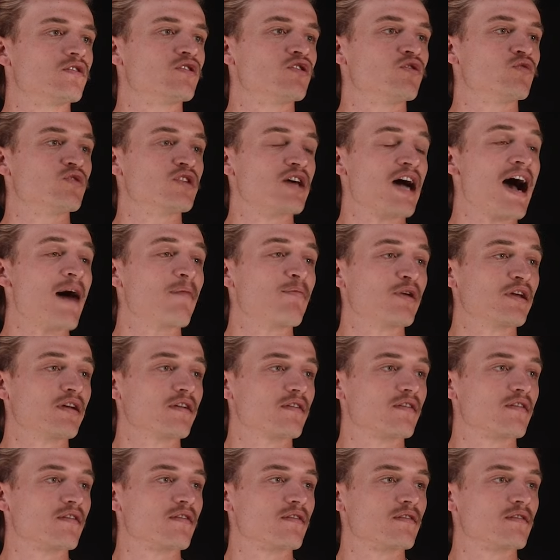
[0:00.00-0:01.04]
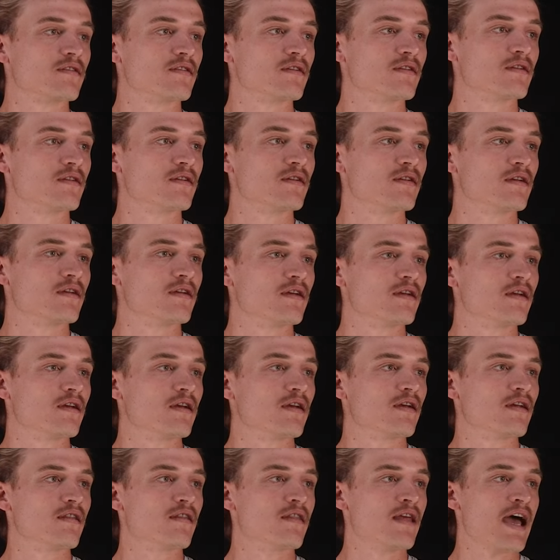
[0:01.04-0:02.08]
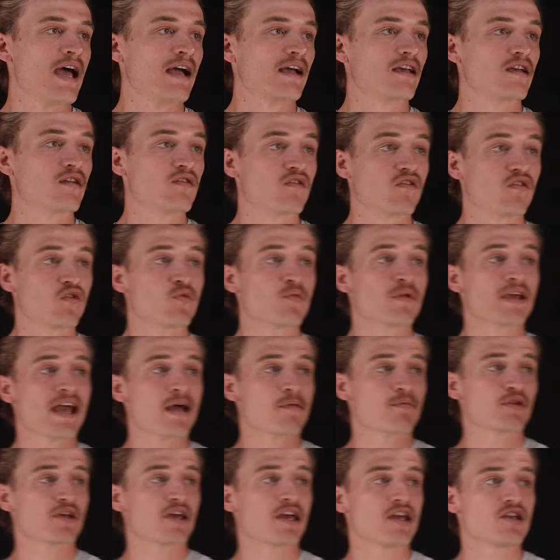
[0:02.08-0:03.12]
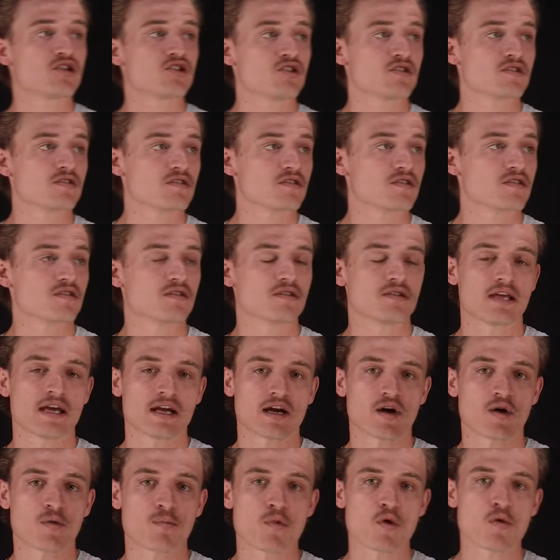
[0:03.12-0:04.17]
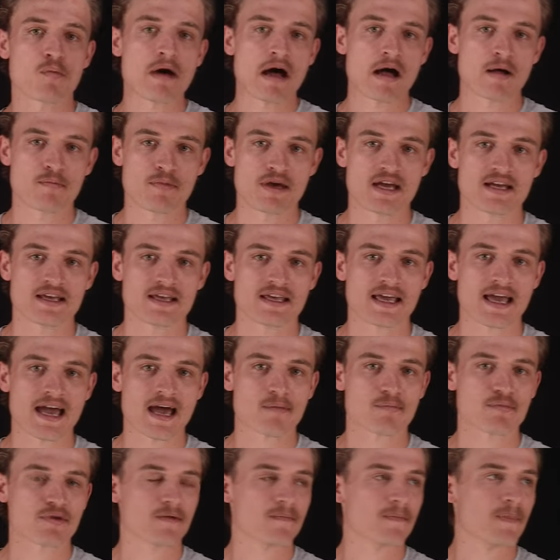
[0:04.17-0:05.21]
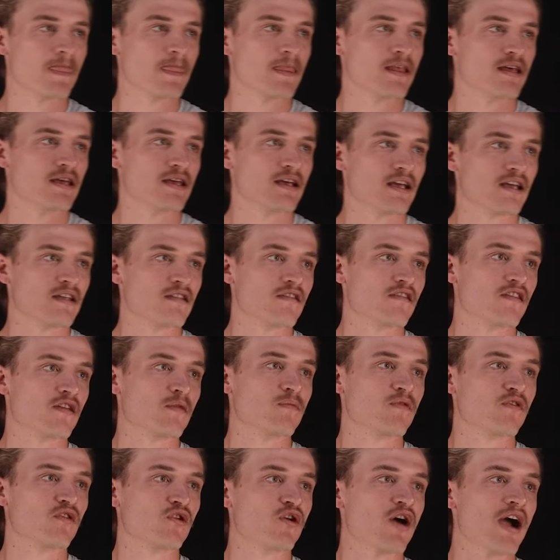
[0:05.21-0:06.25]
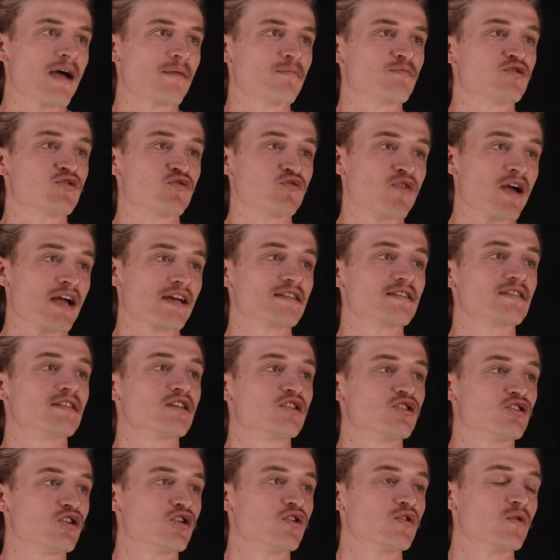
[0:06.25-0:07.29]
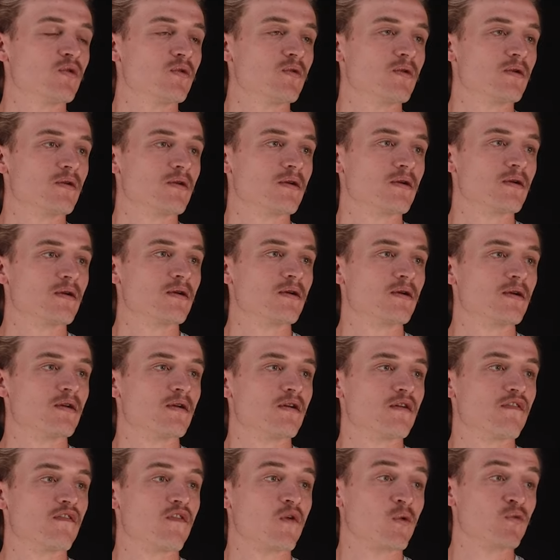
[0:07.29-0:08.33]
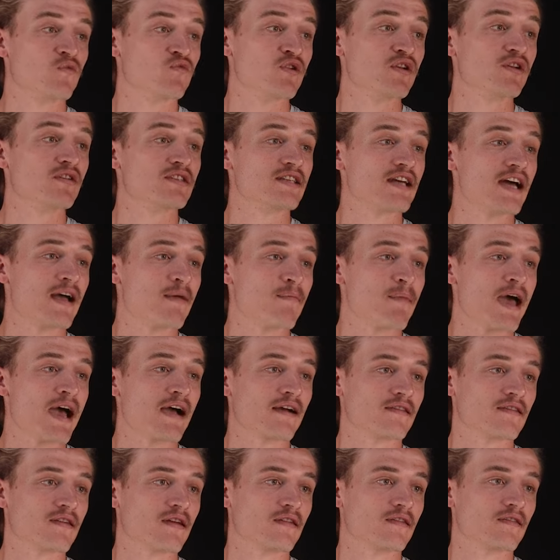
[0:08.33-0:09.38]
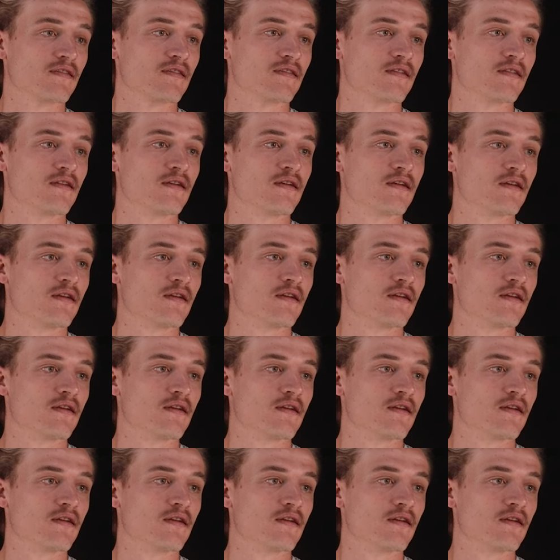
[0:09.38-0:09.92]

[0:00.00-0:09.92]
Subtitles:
to topics that consuming applications, like our mobile banking app, can subscribe directly to for real-time access